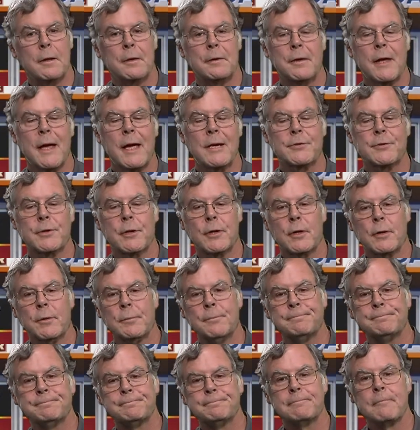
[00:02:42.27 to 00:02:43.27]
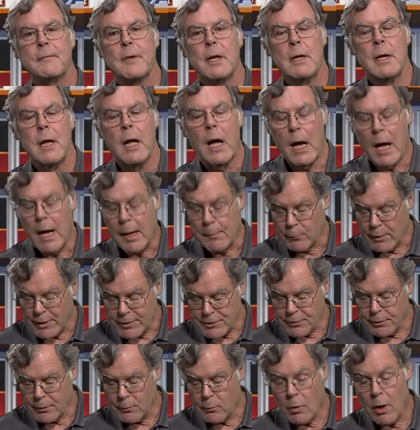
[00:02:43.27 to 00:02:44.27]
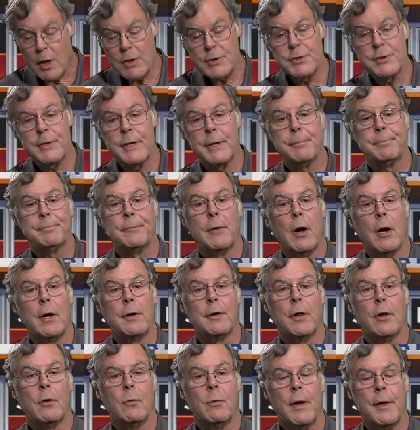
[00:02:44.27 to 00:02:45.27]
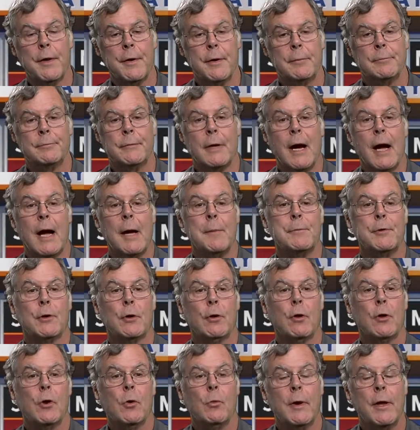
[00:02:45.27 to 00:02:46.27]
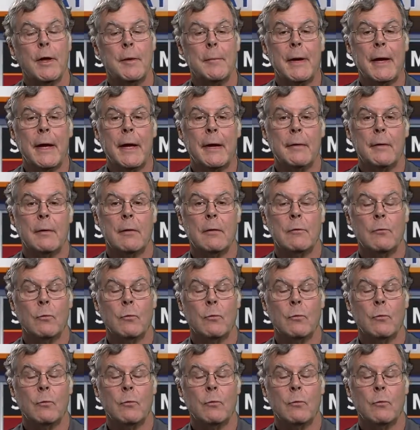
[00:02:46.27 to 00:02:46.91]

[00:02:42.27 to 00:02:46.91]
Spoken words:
Thanks, Earl. I'm Reginald Washington. On to the weather. I'm your local weatherman.